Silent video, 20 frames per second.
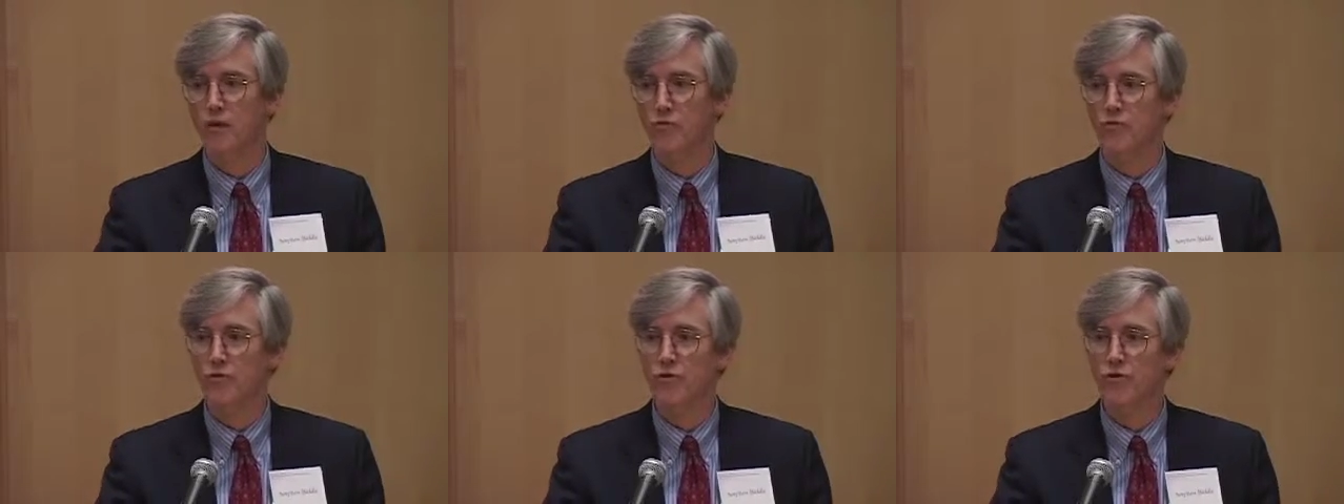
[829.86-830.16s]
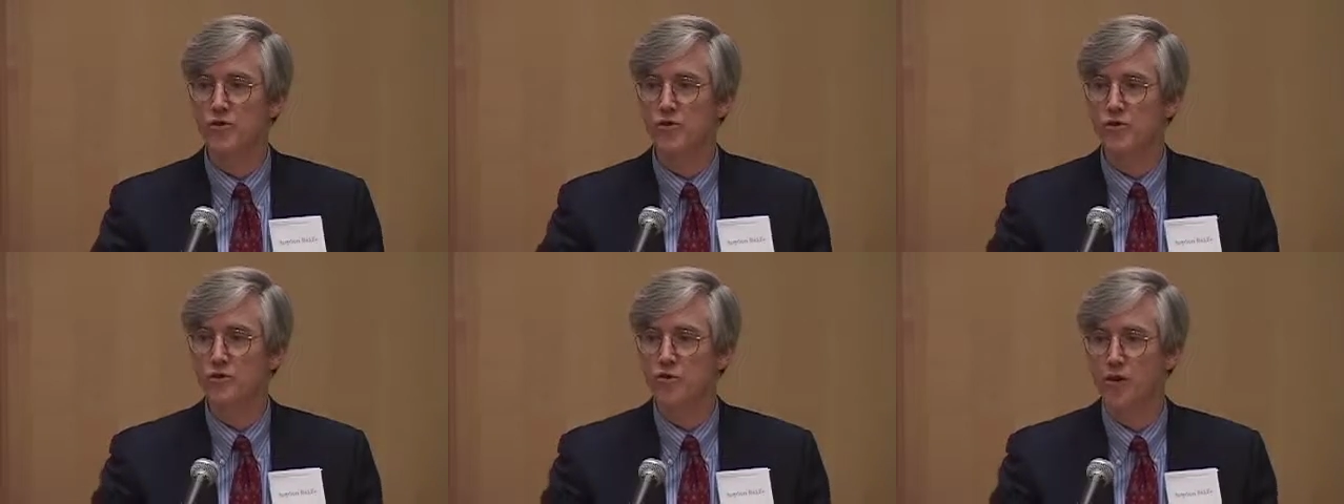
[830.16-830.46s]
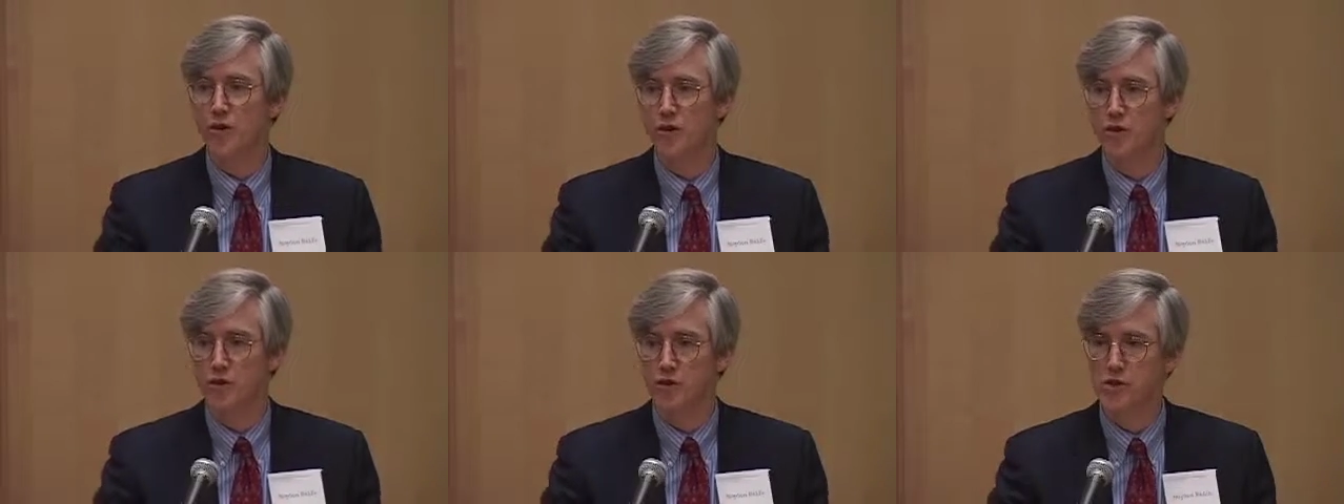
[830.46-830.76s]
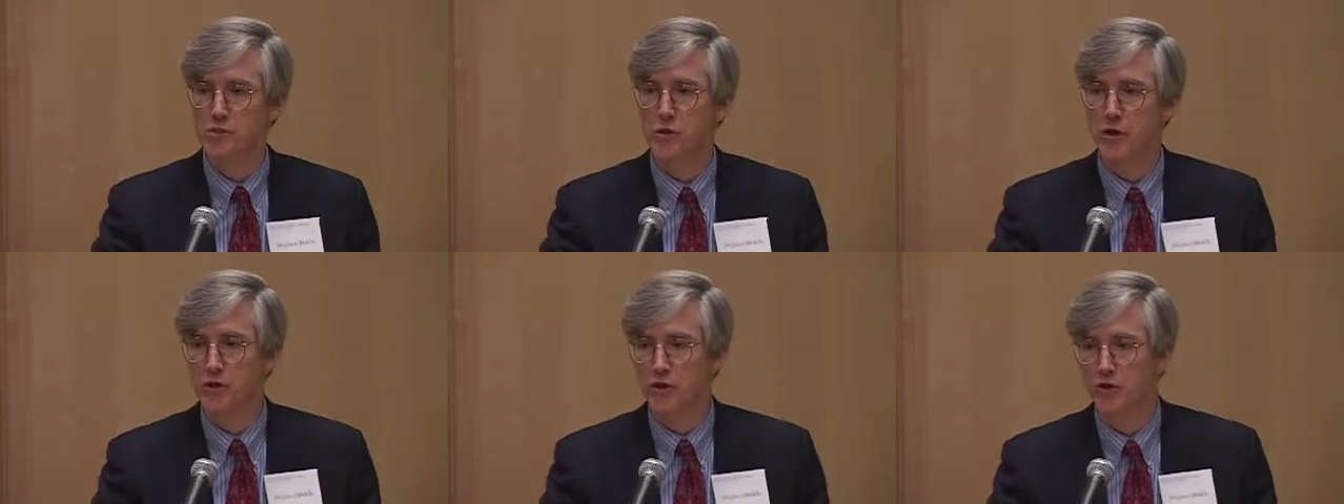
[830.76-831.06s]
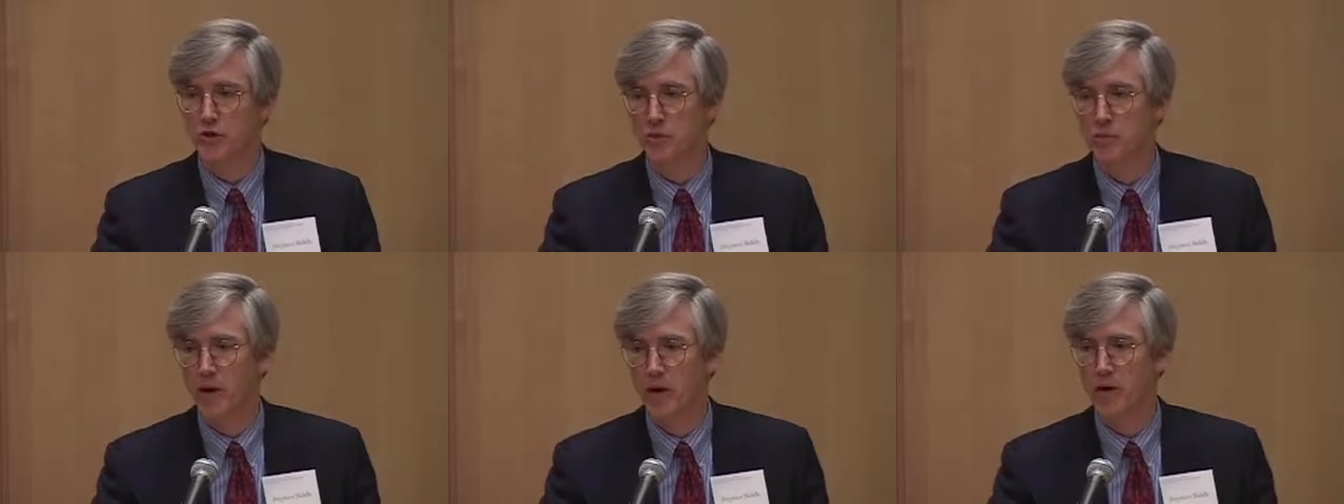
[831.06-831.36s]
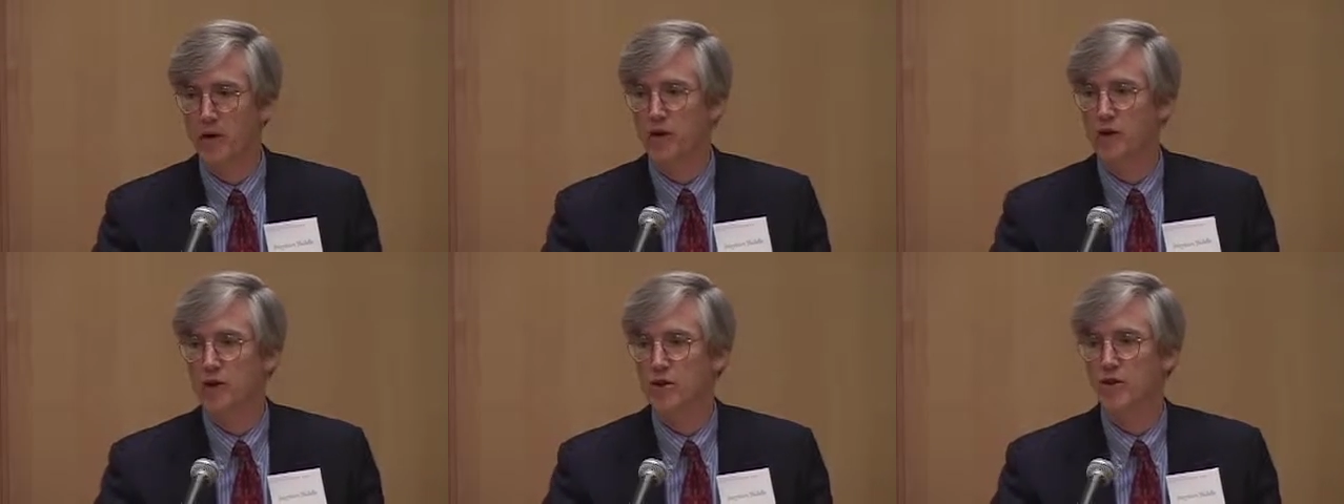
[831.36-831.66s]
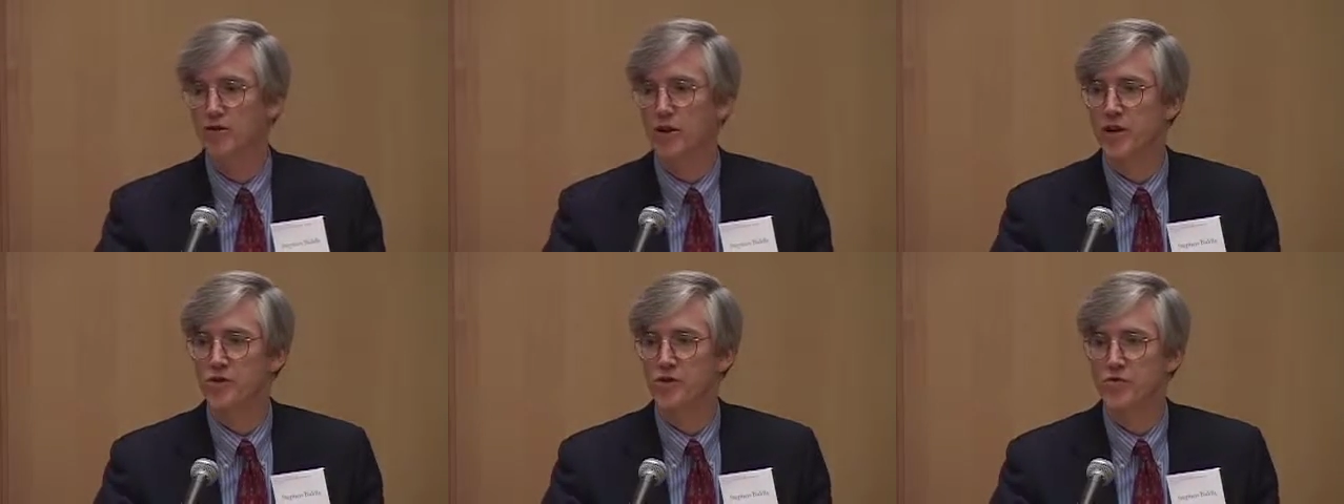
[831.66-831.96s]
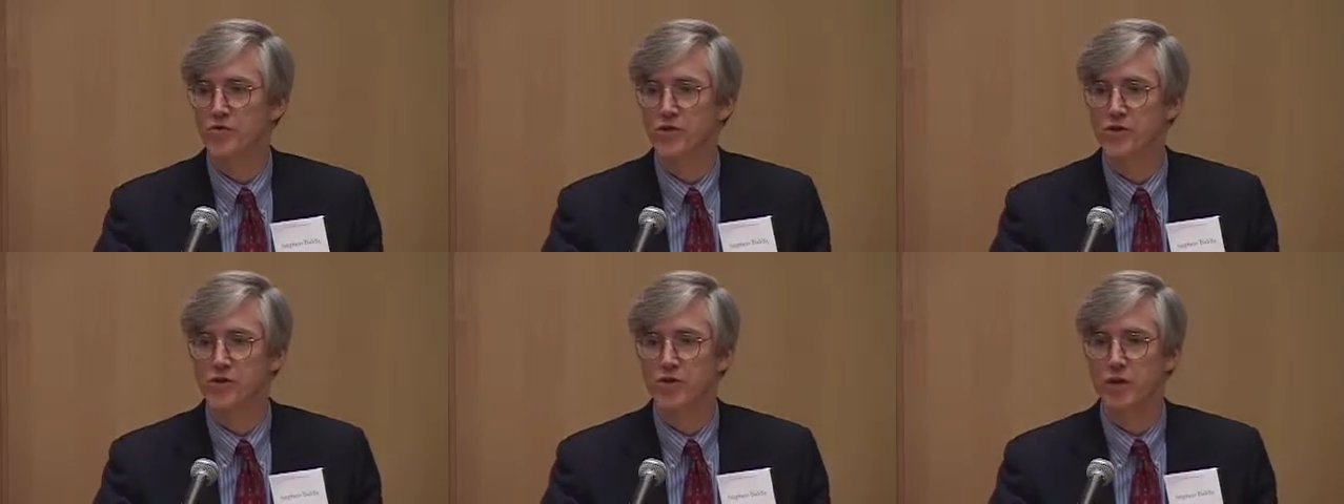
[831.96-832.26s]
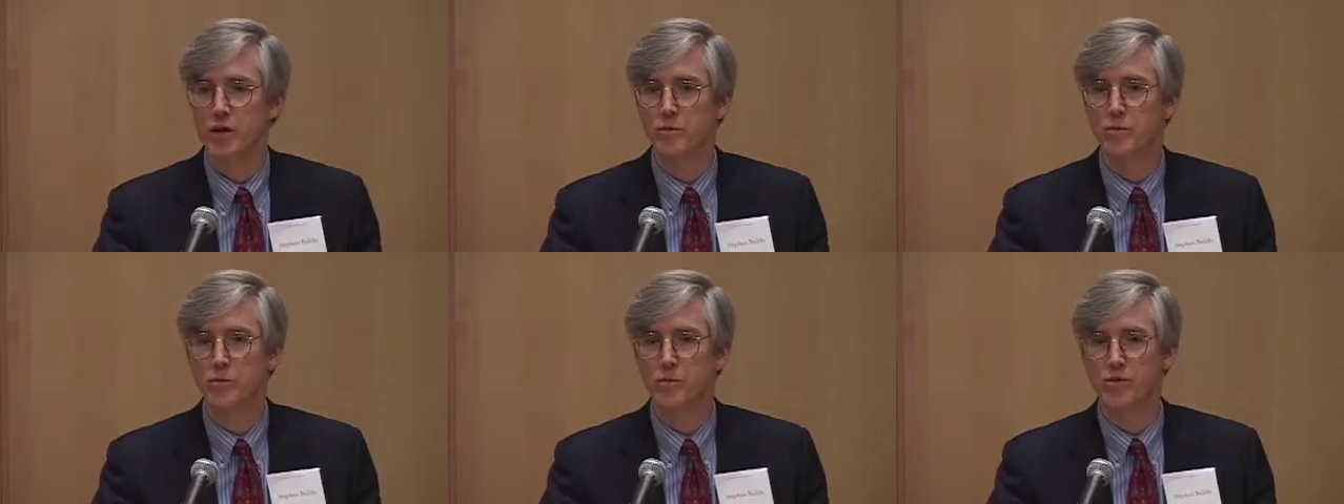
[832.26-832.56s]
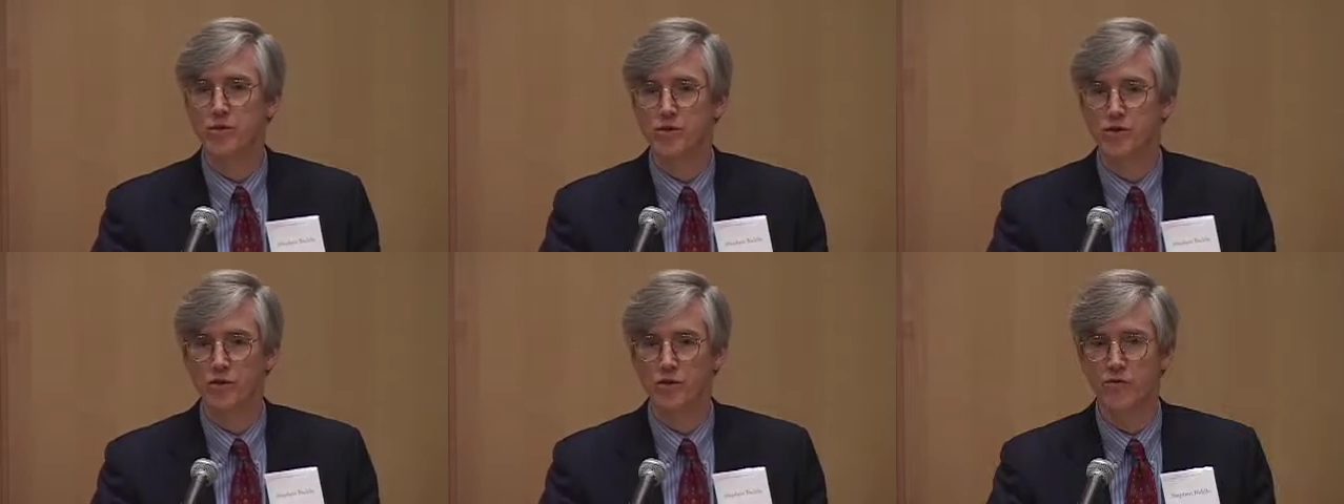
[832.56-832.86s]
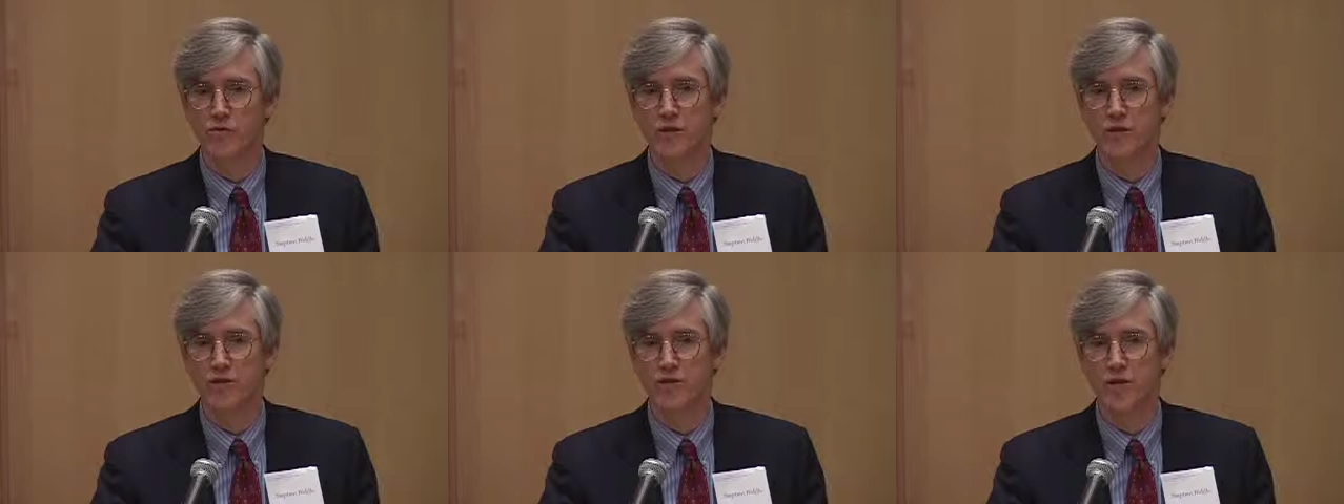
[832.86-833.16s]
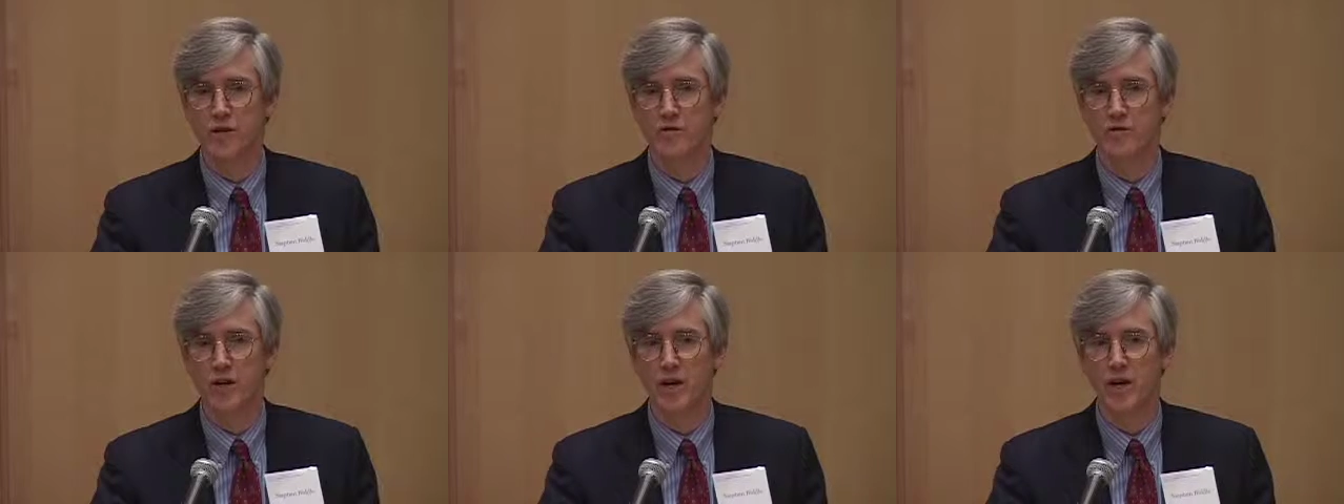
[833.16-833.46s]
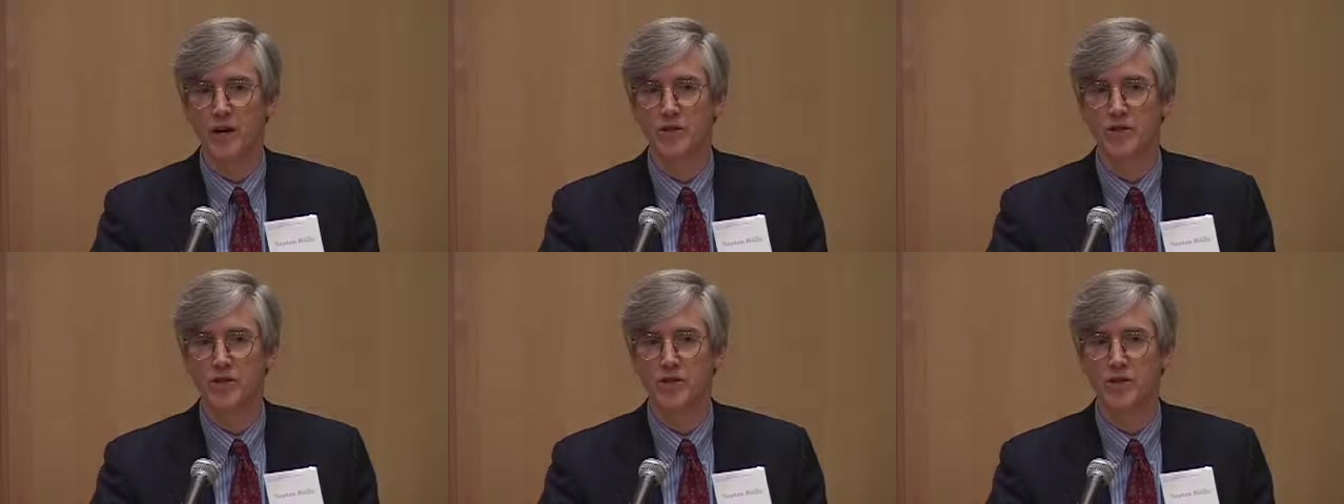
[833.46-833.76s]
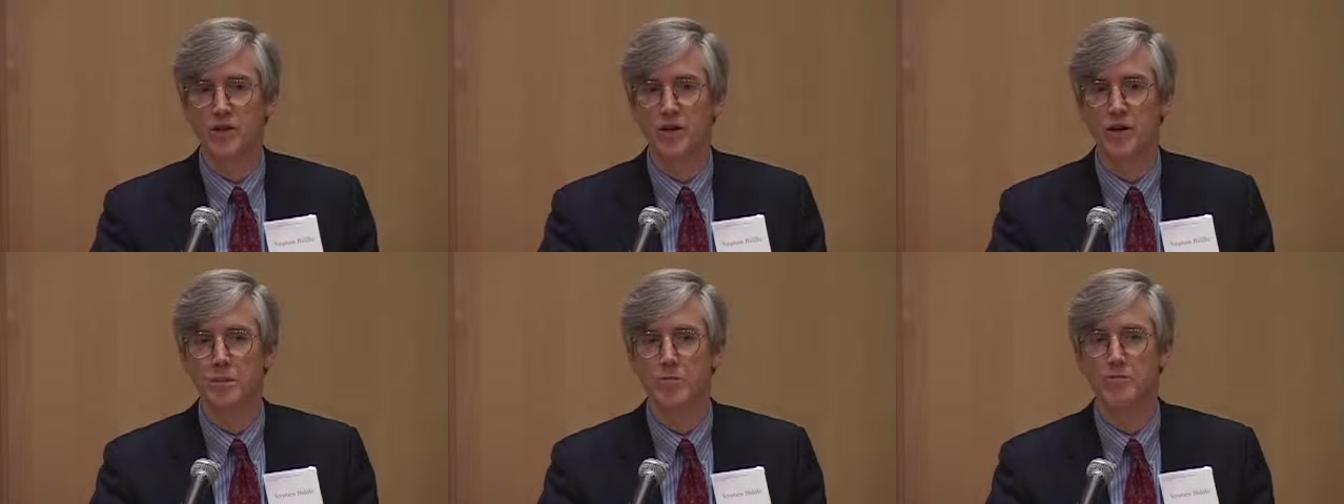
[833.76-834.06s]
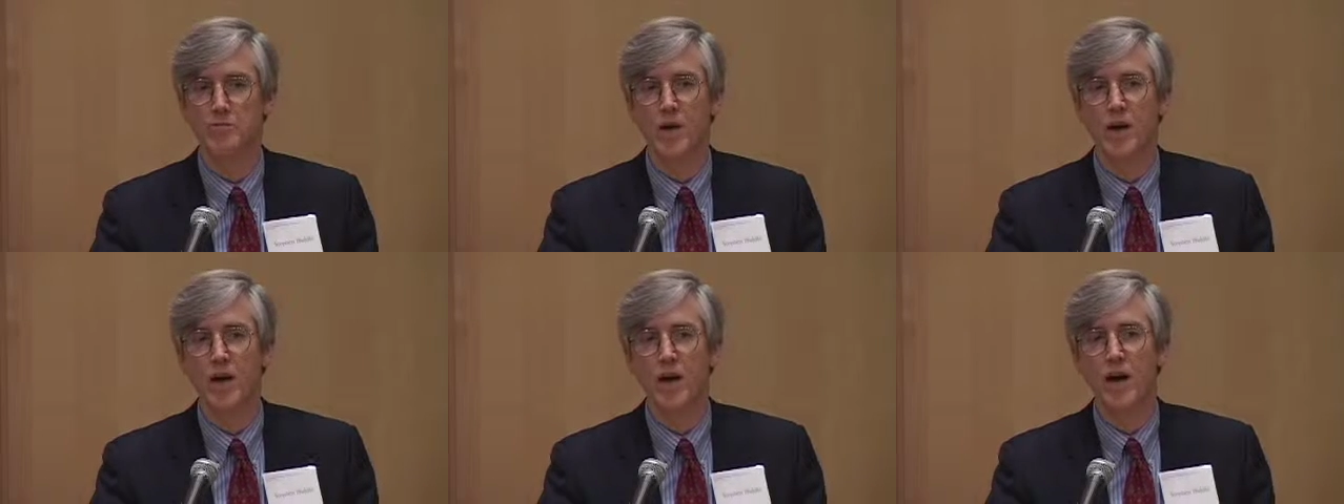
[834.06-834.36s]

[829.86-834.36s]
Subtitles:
First of all, and especially by contrast, for example, with the Soviets in Afghanistan,